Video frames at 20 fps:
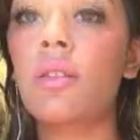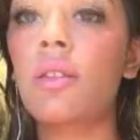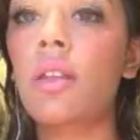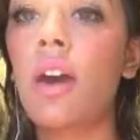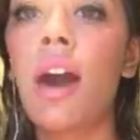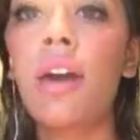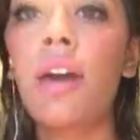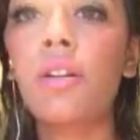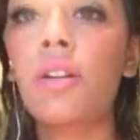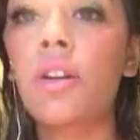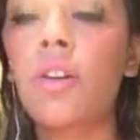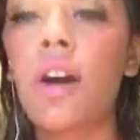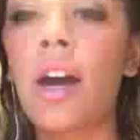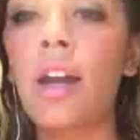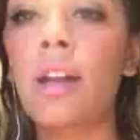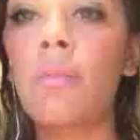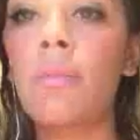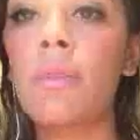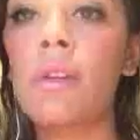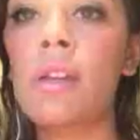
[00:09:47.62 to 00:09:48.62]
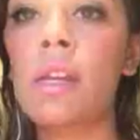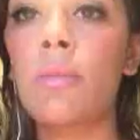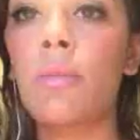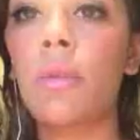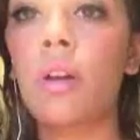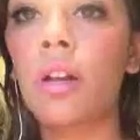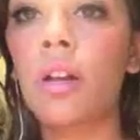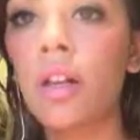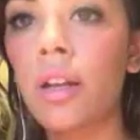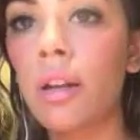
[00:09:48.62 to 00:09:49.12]
I don't know how to be any
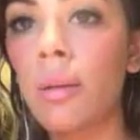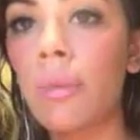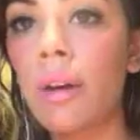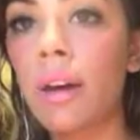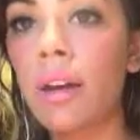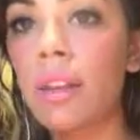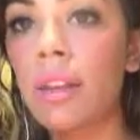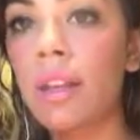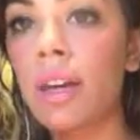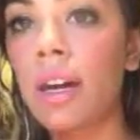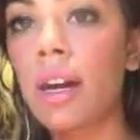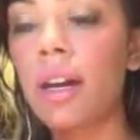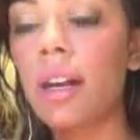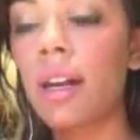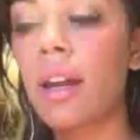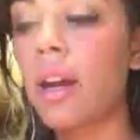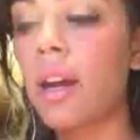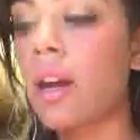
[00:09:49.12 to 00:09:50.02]
more clear about that.